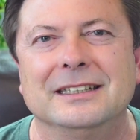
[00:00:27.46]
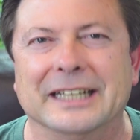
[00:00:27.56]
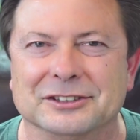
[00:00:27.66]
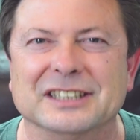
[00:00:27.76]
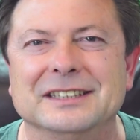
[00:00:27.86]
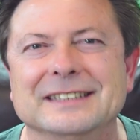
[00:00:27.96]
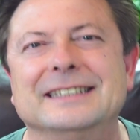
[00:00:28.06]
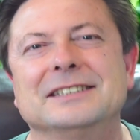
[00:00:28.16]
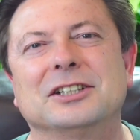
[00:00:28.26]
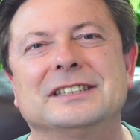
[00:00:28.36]
Now, since this
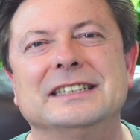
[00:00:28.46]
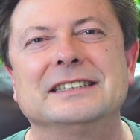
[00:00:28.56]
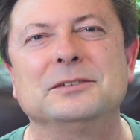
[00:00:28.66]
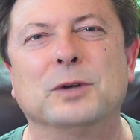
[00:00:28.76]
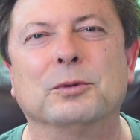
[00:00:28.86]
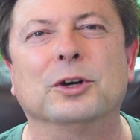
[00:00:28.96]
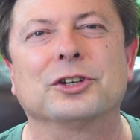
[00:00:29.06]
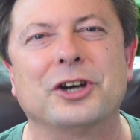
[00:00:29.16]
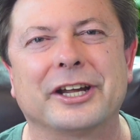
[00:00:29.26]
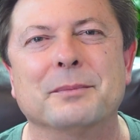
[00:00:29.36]
is our season where we're
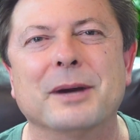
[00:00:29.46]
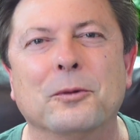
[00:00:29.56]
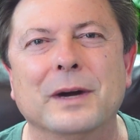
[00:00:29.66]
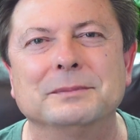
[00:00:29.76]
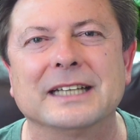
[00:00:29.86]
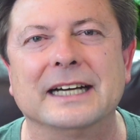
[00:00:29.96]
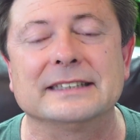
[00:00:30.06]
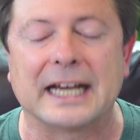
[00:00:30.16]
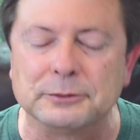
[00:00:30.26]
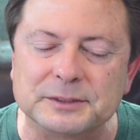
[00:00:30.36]
talking about
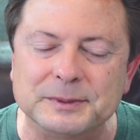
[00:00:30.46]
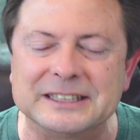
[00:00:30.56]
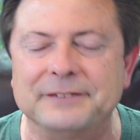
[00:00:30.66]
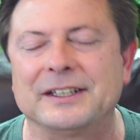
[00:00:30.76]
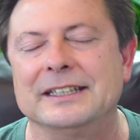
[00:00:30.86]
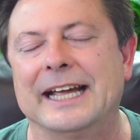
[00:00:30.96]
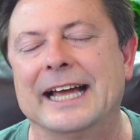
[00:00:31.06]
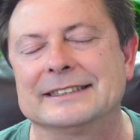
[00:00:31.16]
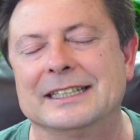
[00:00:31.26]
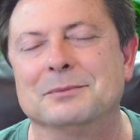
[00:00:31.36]
websites, I will specifically
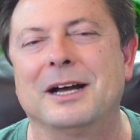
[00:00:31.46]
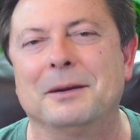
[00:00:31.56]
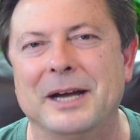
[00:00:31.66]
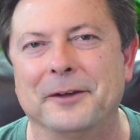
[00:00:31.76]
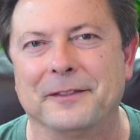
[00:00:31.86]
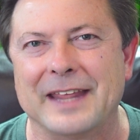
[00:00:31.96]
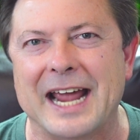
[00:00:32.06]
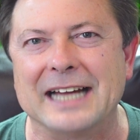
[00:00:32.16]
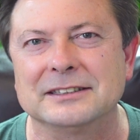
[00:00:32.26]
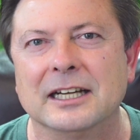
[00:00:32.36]
ask him about
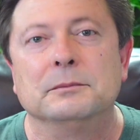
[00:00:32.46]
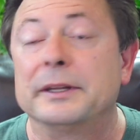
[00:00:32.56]
that.